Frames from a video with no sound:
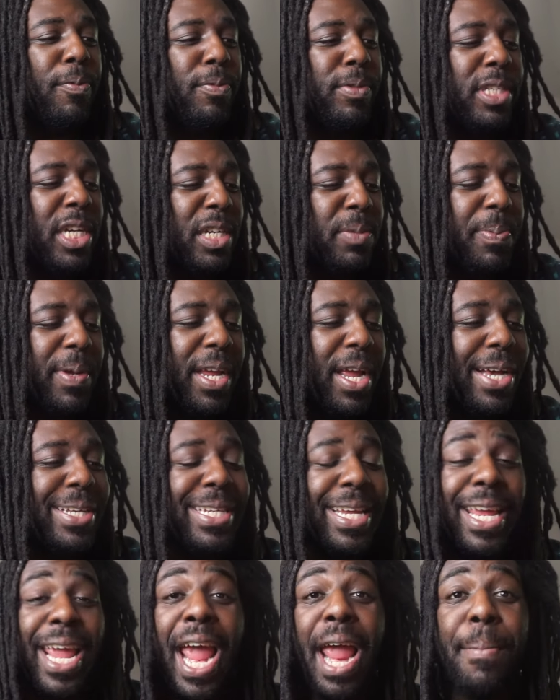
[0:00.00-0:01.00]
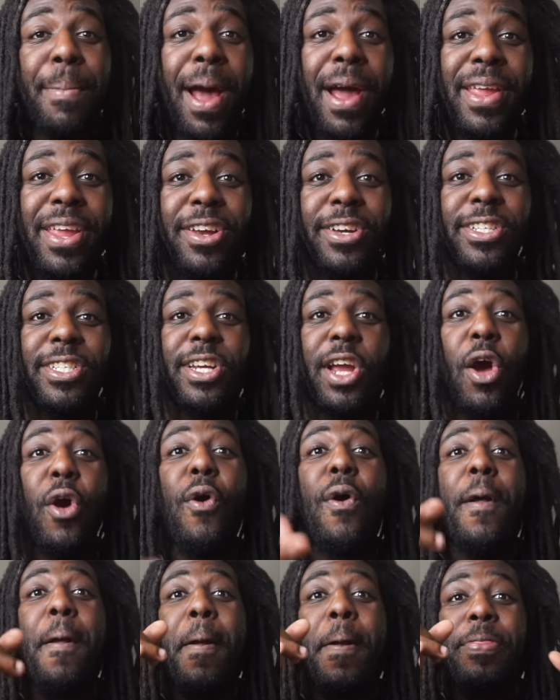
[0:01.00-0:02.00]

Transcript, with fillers: just because it came out years ago,